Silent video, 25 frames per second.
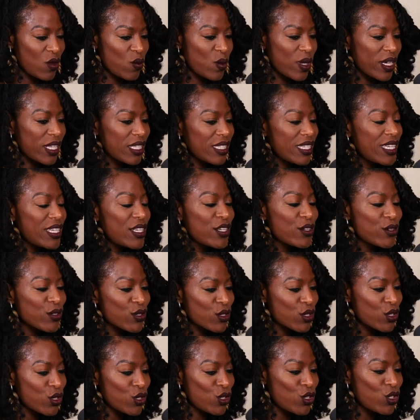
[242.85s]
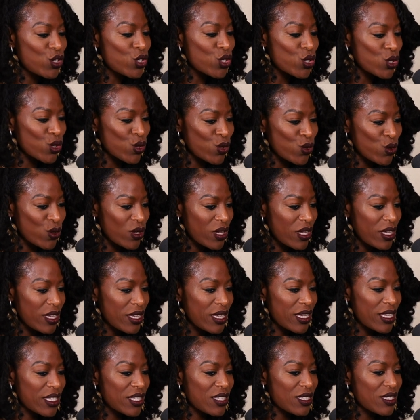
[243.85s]
What leaders could do
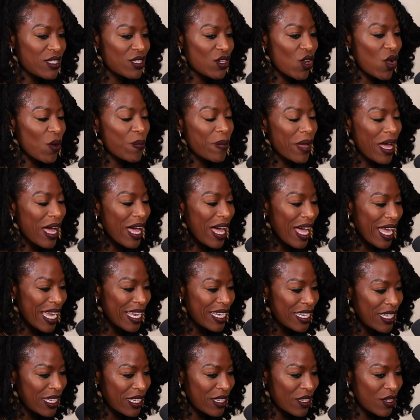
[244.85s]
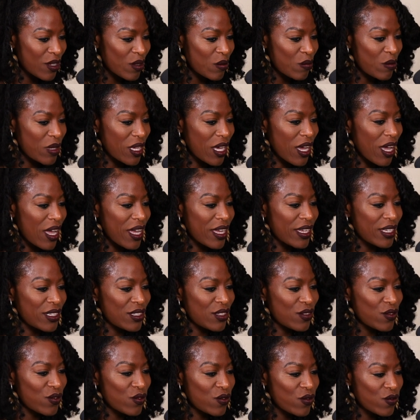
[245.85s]
is stop hiding
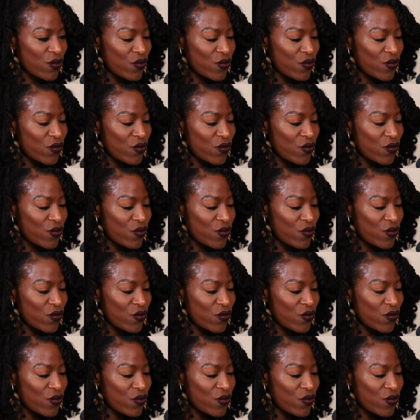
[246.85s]
behind